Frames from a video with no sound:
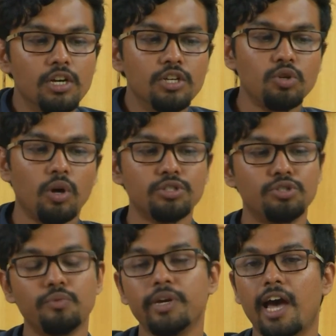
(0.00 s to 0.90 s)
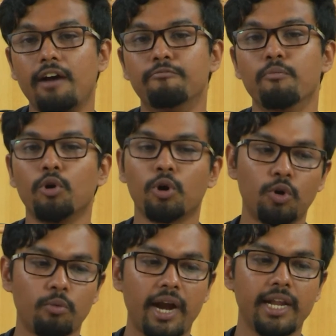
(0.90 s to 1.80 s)
So also we have
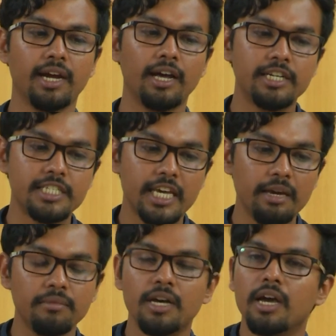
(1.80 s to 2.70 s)
monochromatic color scheme.